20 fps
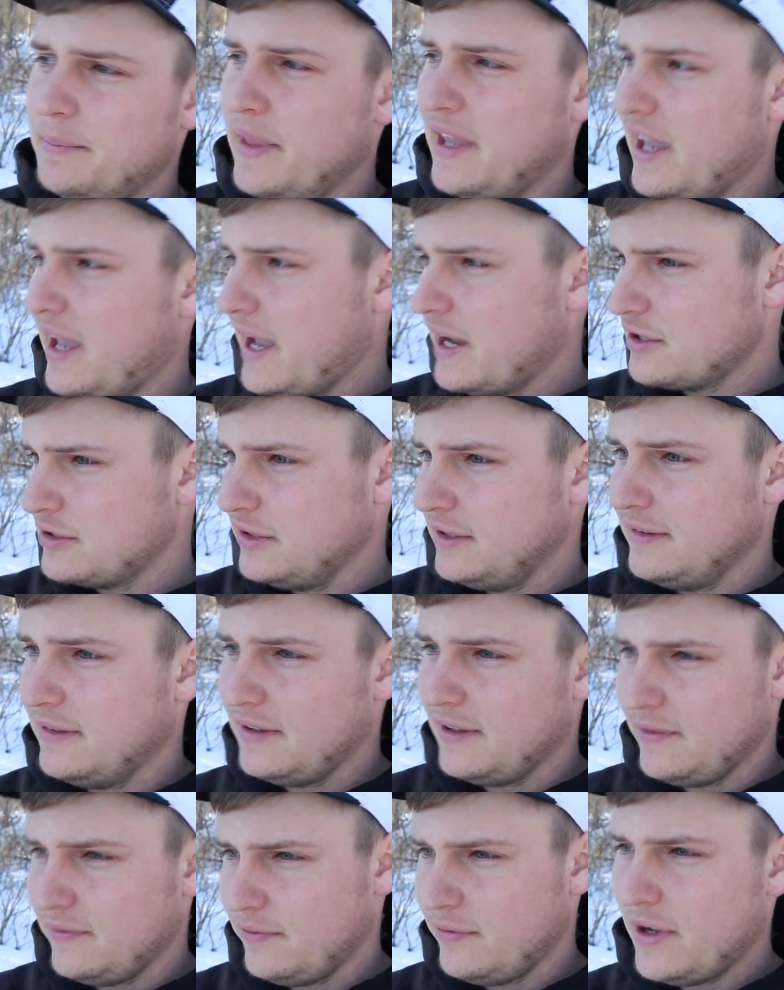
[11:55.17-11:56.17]
and
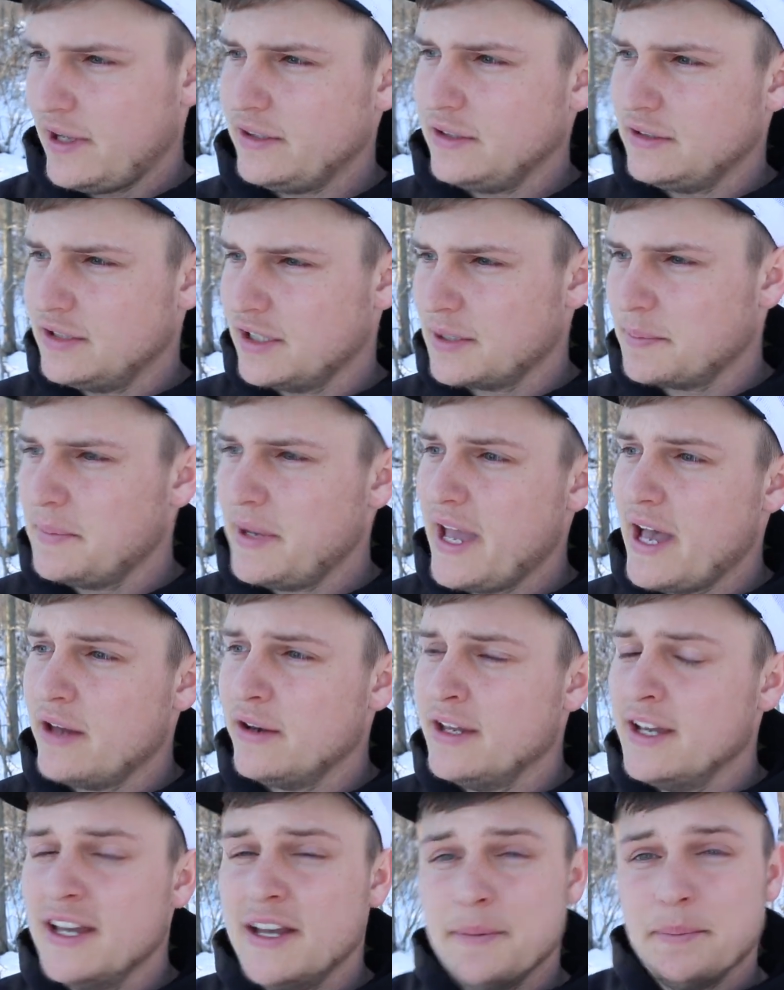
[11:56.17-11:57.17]
they finally took them down,